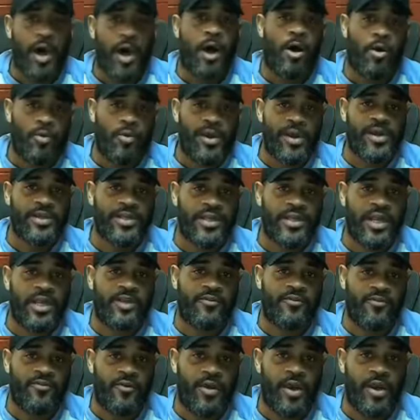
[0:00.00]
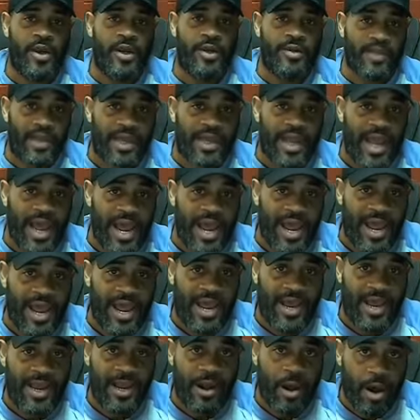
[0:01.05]
always sets free. The
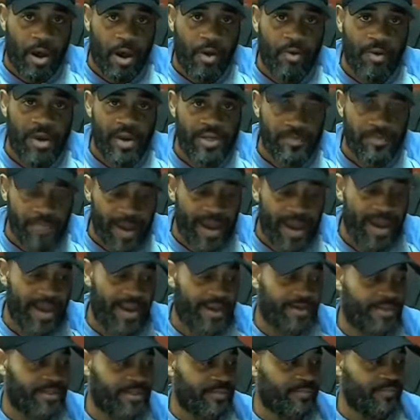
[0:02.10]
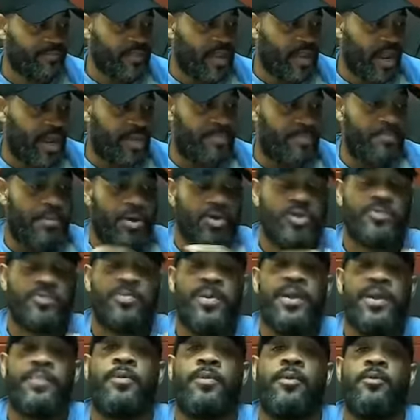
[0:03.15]
lie always binds. And most
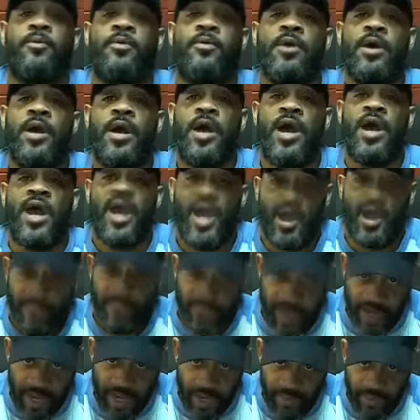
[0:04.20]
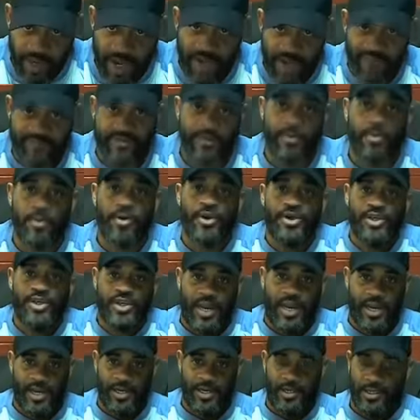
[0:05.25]
people have become comfortable in
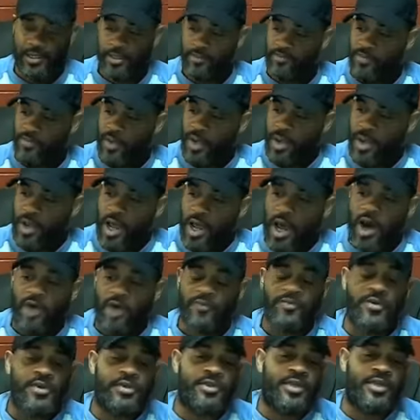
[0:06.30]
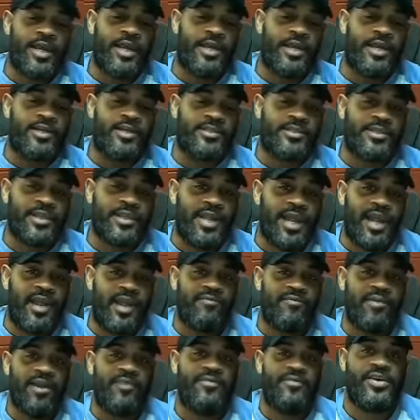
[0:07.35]
chains. I often say that a
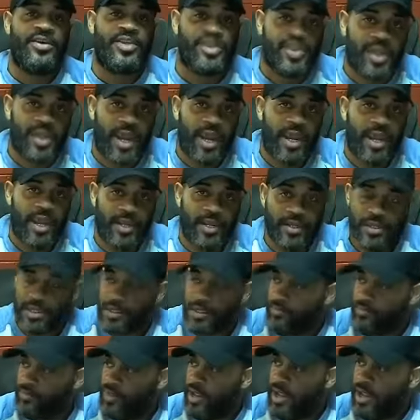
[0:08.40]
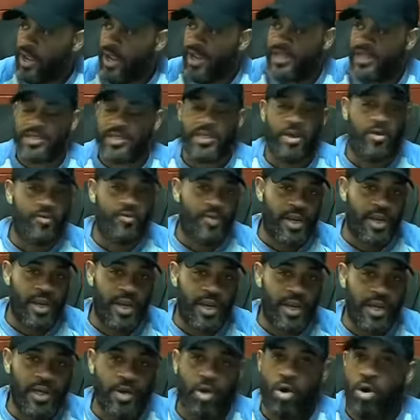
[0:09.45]
slave loves chains has no
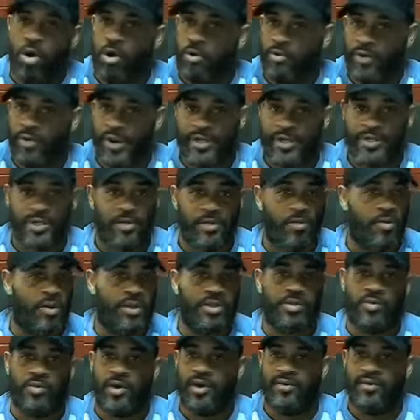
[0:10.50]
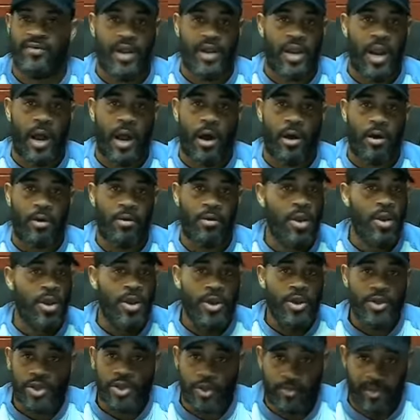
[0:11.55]
need or reason whatsoever at all
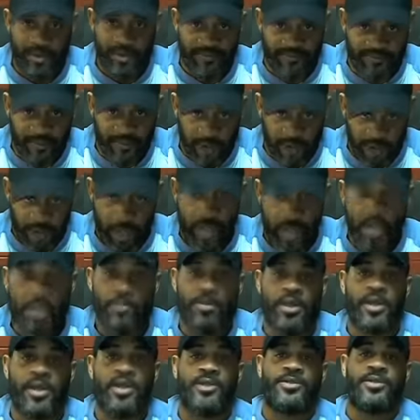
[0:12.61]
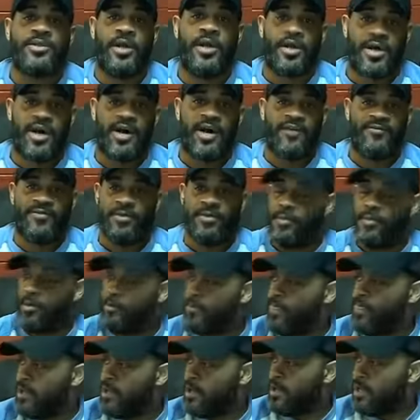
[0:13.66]
to be free because they're comfortable.
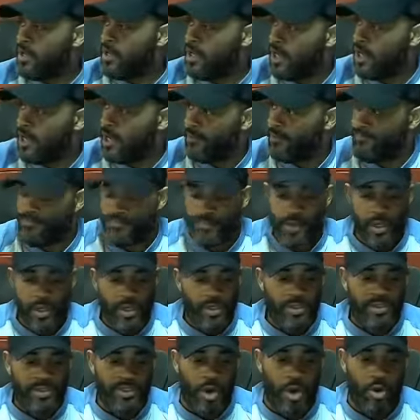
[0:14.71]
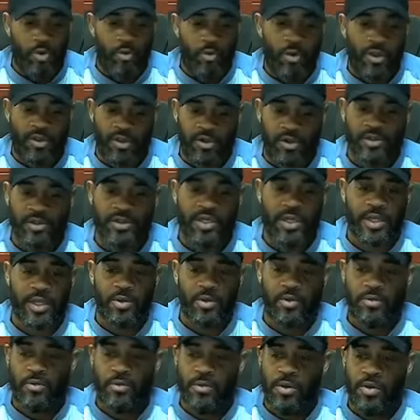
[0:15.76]
Um, so those of
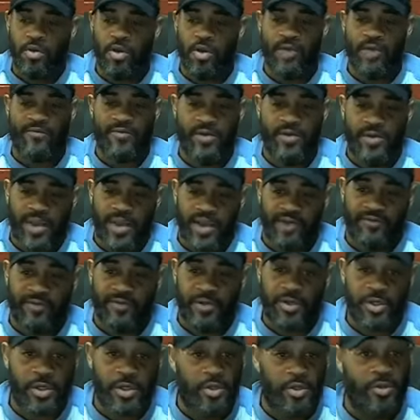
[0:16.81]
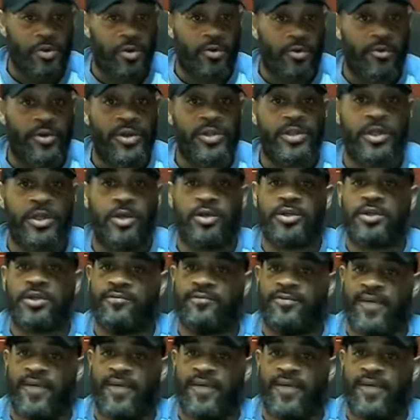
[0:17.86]
you who have endeavored to do the research and